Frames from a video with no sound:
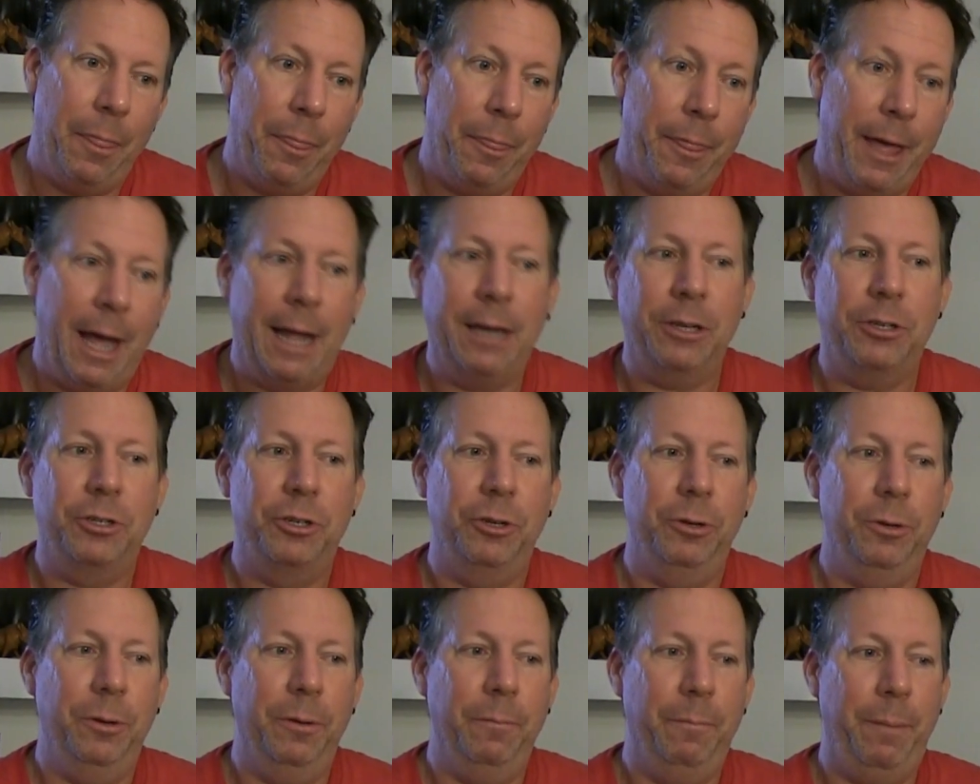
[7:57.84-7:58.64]
That
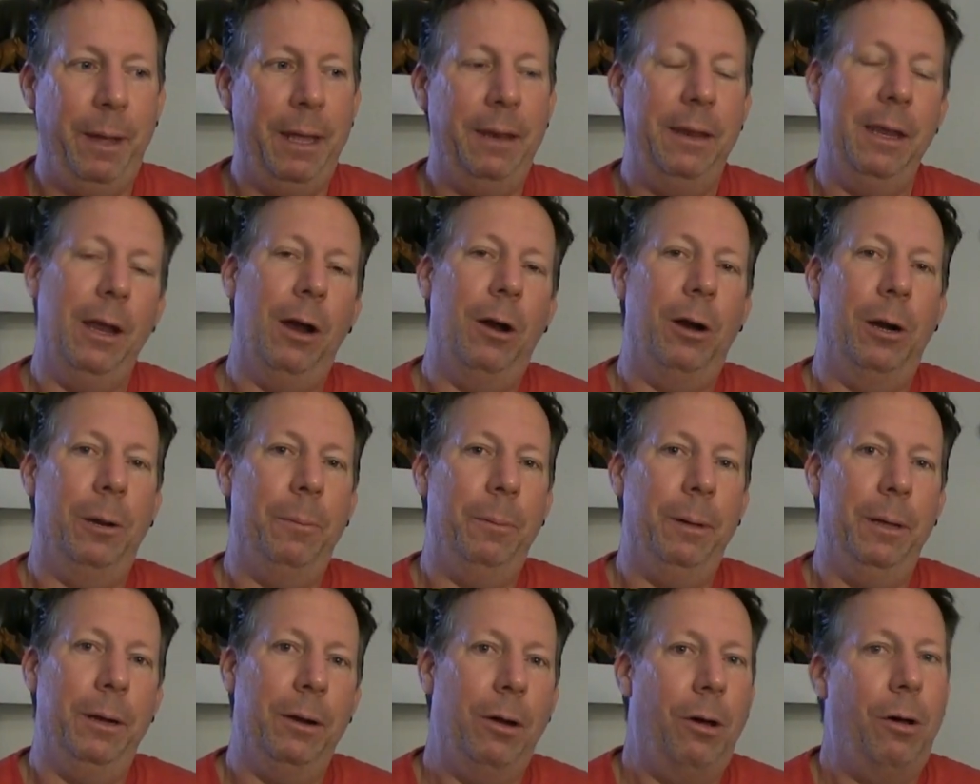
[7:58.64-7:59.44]
should have been the
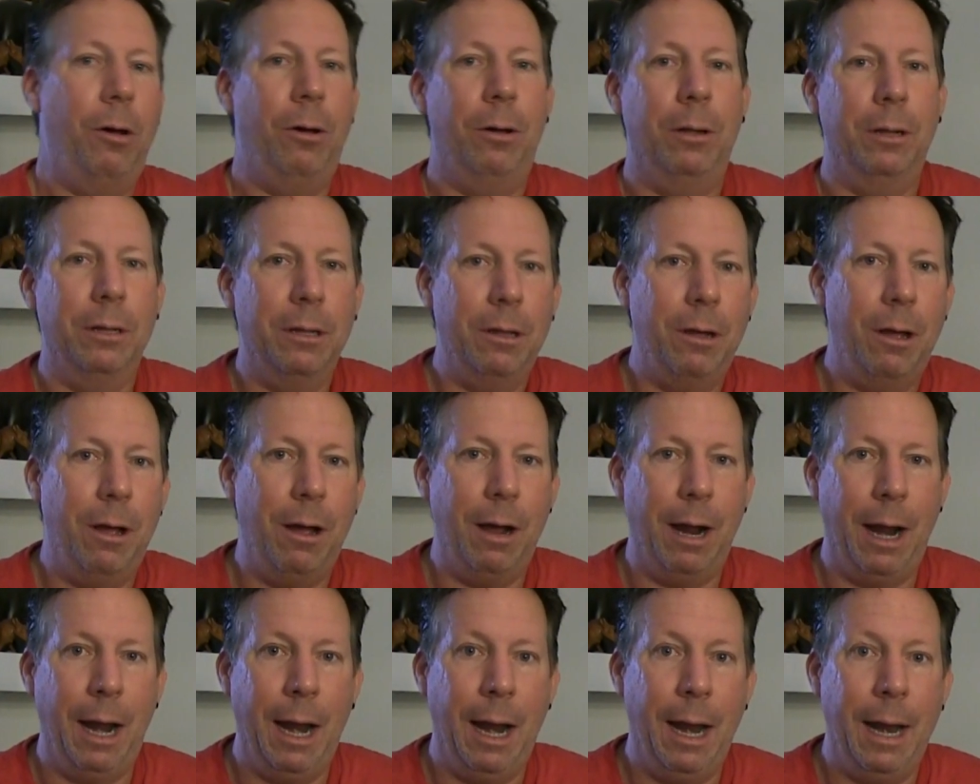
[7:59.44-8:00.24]
argument all
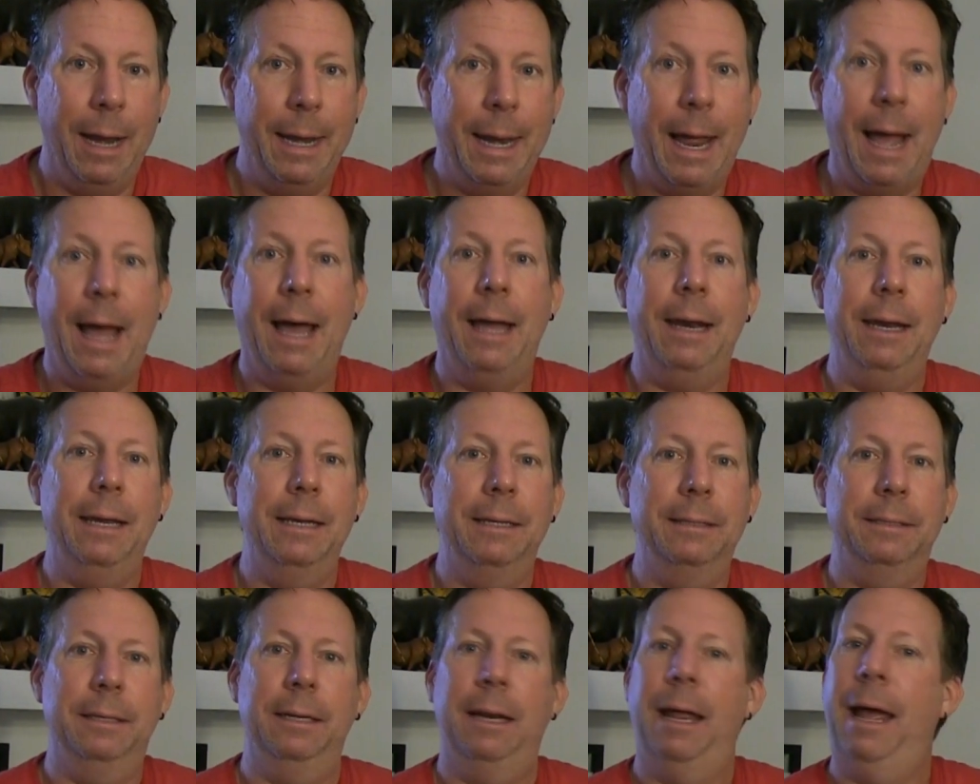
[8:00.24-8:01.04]
along, not
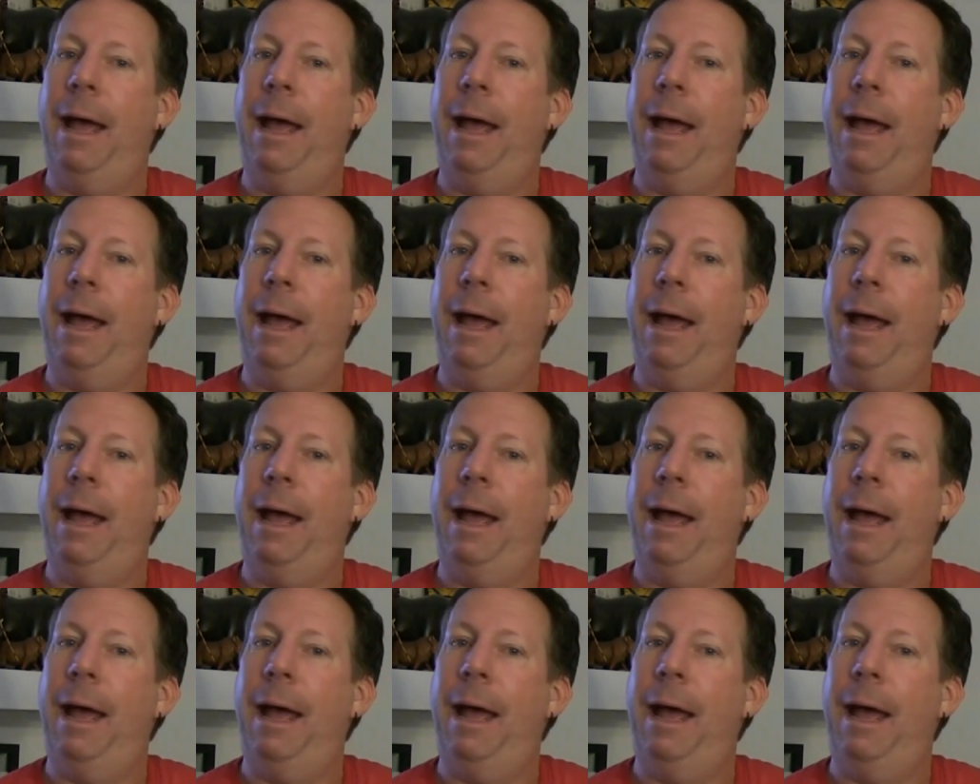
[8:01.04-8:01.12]
is it